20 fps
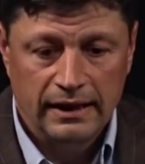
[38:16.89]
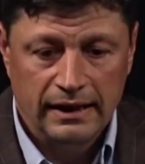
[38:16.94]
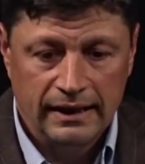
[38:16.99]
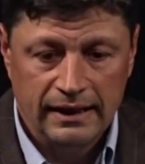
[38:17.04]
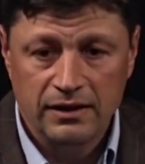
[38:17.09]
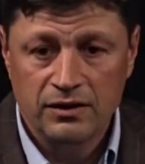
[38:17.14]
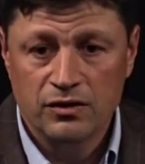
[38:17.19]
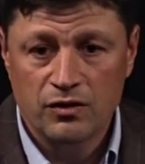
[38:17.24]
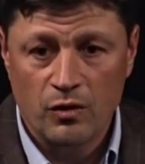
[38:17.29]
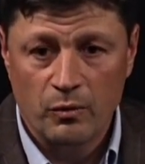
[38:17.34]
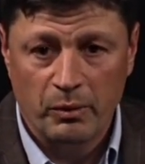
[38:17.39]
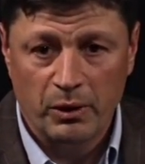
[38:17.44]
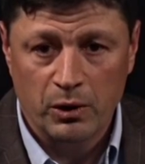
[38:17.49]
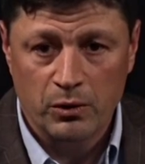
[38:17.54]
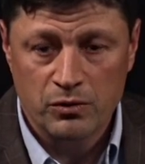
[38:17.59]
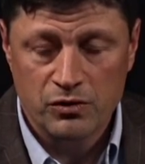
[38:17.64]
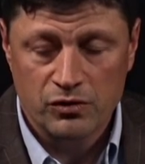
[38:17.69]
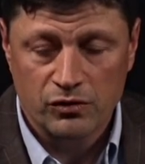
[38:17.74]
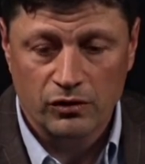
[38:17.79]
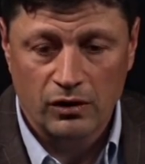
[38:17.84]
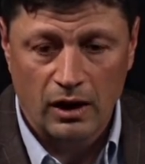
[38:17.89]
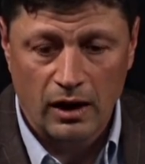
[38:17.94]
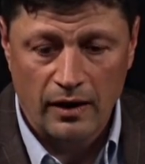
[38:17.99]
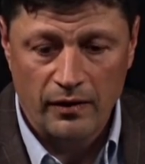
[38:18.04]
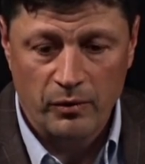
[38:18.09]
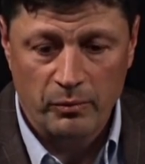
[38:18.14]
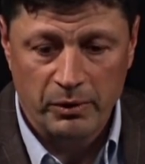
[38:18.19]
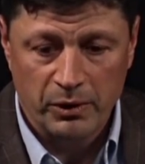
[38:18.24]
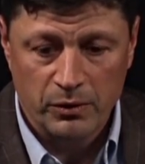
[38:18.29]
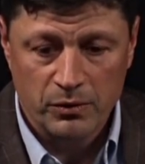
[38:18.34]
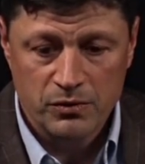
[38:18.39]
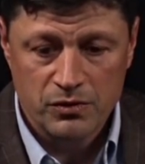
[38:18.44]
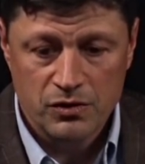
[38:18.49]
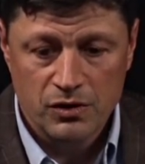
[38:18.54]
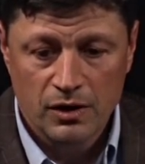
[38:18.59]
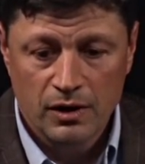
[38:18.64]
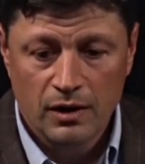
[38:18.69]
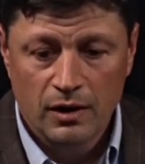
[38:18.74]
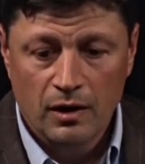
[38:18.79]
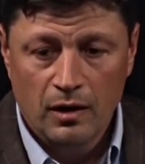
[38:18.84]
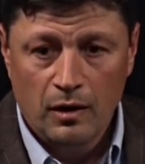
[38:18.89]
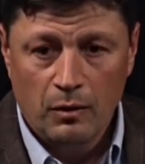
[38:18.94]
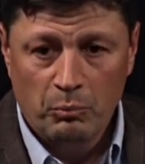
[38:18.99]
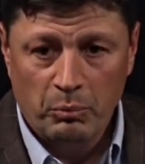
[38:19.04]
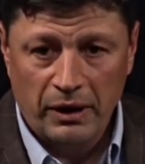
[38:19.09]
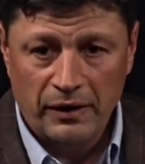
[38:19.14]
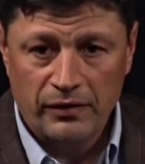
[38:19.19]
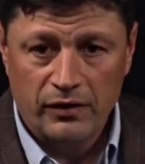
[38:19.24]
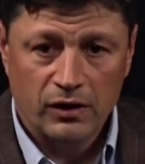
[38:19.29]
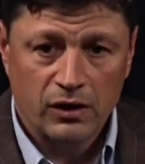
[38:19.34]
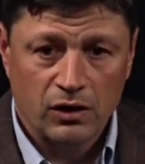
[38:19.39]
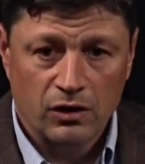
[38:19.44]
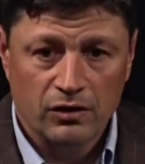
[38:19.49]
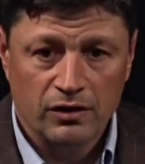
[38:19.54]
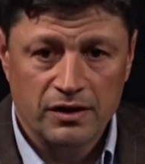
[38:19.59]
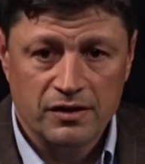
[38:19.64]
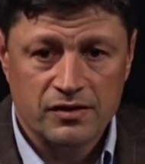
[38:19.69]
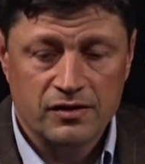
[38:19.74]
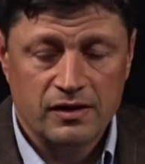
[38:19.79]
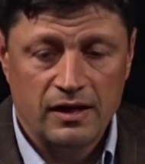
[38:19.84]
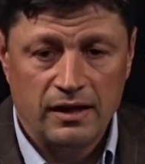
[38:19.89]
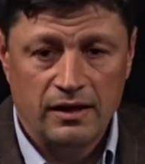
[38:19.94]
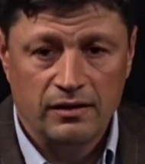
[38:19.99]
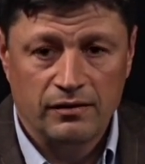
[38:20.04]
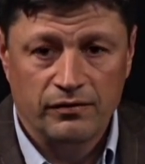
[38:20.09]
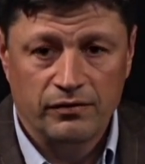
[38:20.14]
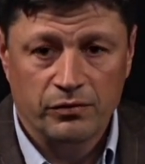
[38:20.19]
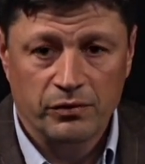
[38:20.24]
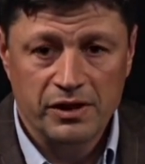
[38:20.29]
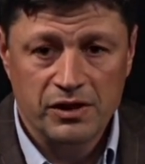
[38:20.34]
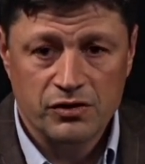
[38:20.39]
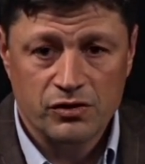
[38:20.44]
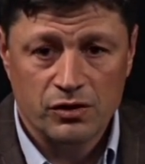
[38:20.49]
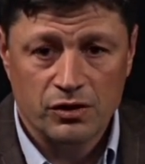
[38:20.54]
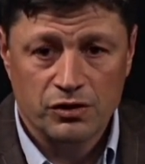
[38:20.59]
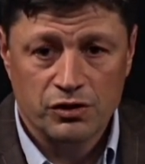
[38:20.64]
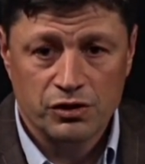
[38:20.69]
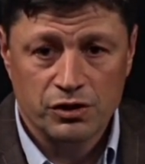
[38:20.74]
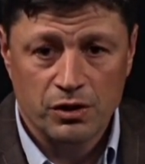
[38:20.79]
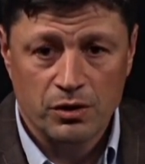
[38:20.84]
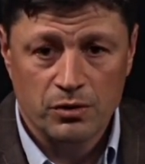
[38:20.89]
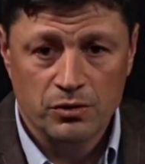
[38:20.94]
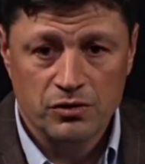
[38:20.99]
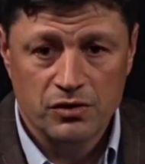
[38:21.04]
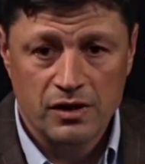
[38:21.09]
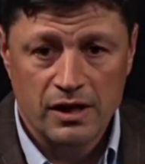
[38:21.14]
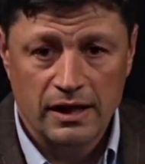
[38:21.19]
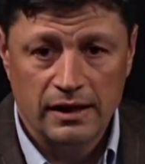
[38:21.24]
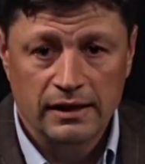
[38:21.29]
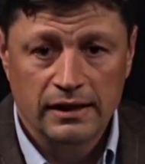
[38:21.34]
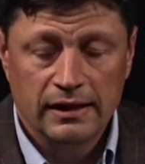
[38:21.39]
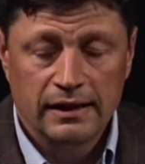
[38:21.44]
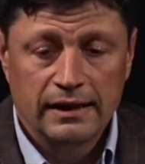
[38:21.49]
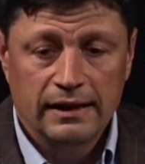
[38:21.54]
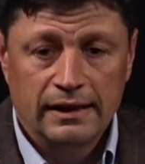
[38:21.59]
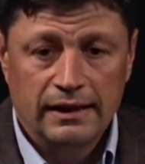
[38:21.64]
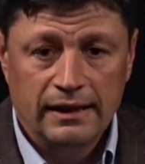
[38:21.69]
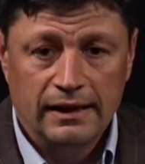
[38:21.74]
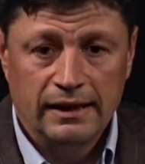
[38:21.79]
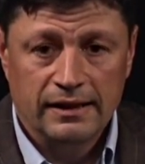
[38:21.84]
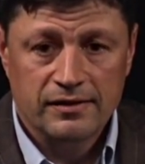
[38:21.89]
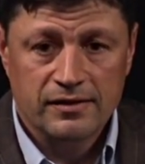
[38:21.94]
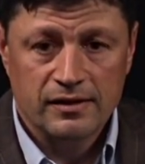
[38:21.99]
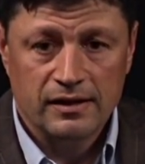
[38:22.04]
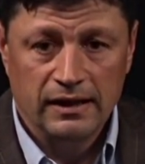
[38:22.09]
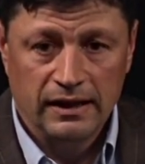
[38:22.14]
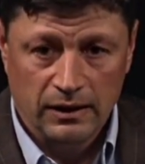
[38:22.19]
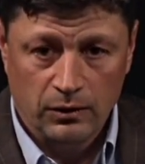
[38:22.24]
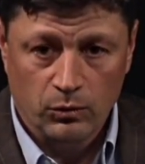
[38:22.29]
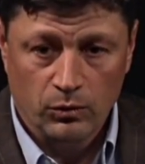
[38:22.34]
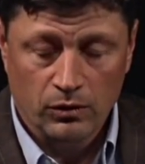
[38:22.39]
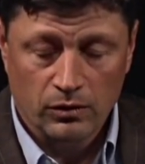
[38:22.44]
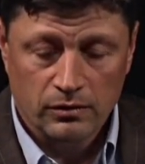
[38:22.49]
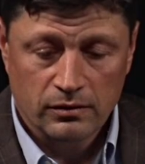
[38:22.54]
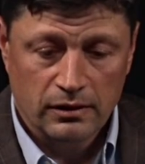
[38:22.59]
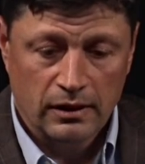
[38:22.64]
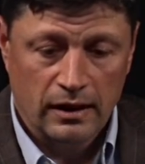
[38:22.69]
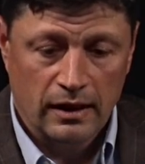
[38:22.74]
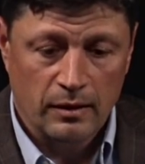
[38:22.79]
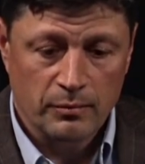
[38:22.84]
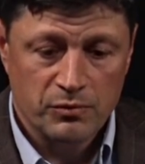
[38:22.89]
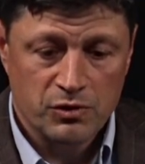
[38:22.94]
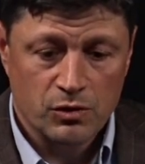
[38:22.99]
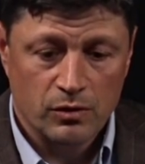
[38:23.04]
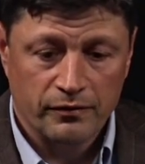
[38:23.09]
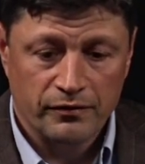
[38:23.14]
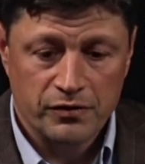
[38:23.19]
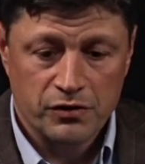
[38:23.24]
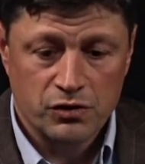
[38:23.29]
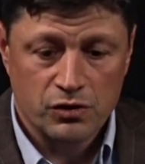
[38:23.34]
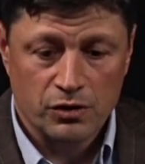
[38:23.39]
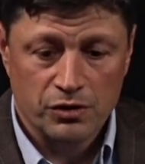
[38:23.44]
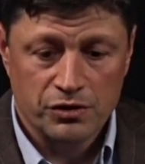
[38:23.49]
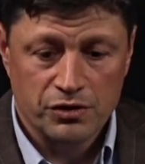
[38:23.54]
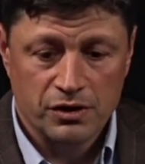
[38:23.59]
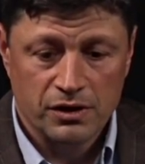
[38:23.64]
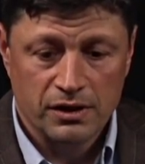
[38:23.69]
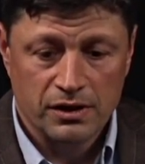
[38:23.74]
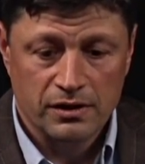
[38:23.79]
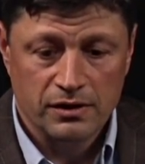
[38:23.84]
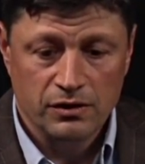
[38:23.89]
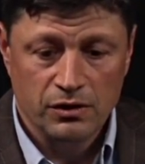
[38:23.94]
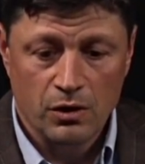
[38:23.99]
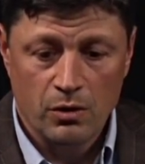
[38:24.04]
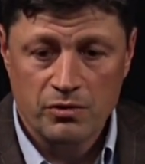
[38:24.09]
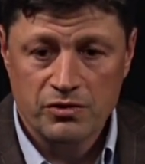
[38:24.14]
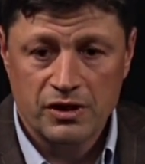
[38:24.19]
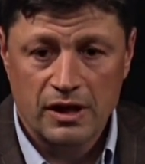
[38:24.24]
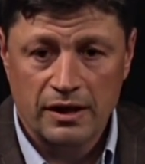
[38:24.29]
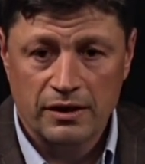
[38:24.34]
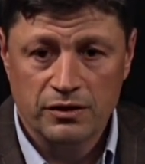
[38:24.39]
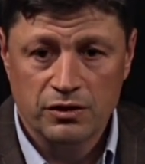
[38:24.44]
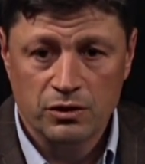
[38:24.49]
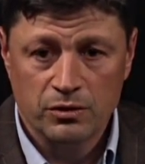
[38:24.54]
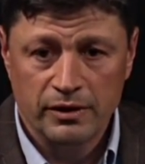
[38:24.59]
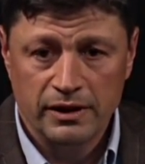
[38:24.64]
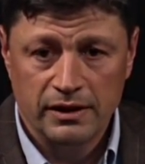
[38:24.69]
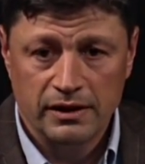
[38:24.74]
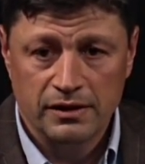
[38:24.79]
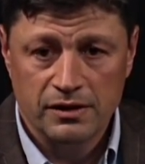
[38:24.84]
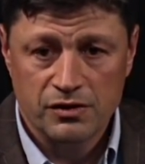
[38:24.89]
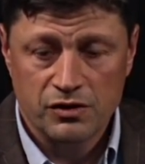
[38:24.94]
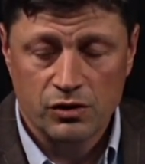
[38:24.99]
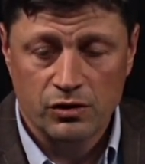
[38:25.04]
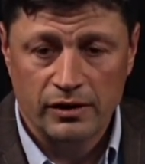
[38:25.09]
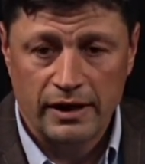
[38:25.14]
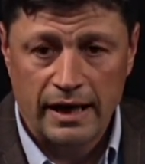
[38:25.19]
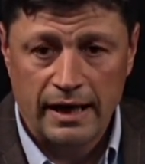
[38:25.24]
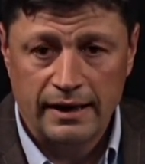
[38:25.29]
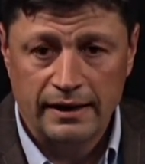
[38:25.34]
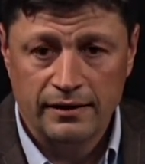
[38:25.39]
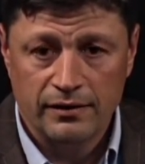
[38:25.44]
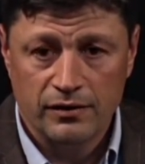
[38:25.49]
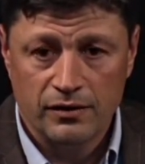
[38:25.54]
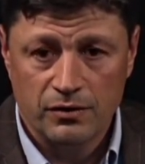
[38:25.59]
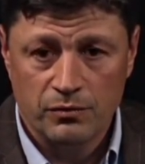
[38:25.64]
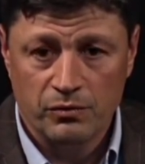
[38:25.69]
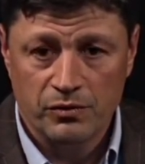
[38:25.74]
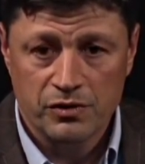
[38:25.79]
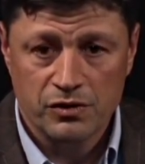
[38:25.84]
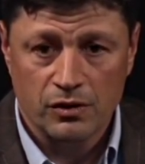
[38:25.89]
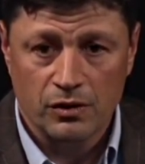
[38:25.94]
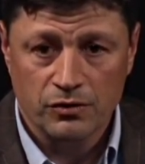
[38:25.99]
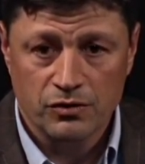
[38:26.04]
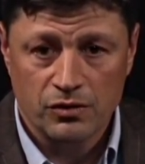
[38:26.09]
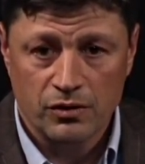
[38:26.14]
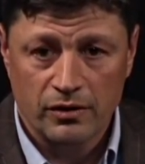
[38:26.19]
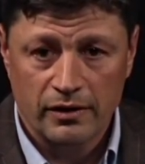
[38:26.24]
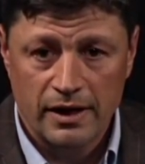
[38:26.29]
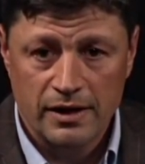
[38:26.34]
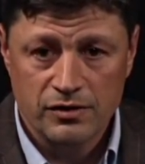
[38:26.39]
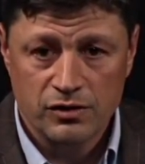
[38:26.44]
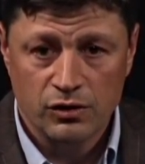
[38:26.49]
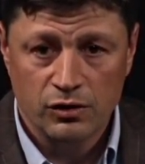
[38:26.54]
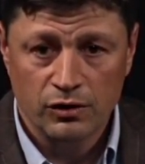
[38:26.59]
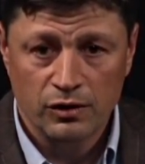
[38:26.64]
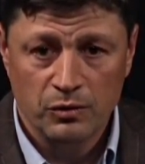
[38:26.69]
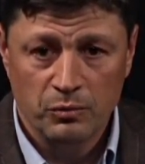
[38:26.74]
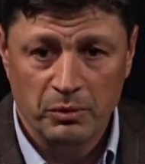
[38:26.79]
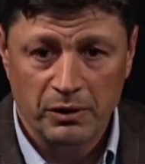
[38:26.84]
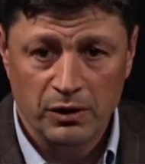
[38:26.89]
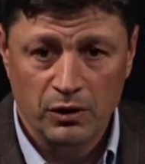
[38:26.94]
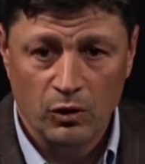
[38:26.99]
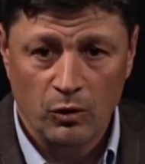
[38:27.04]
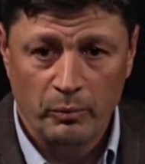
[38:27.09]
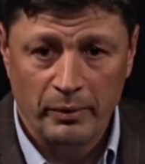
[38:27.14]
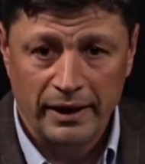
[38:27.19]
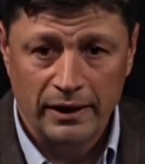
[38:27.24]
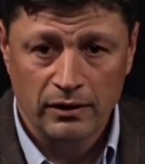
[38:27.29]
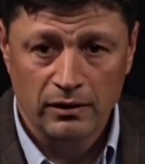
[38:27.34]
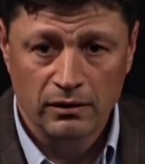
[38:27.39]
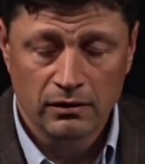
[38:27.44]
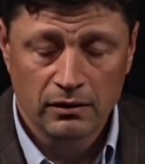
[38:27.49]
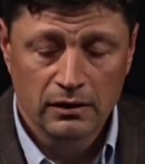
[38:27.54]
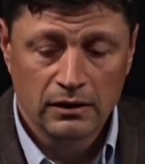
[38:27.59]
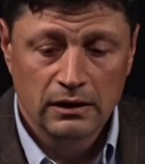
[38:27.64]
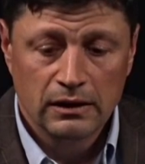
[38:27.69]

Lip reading: into the bones or on the bones. But the current state of research shows that it's equal. So if a surgeon knows how to do it and is good at it, the results are as good but no better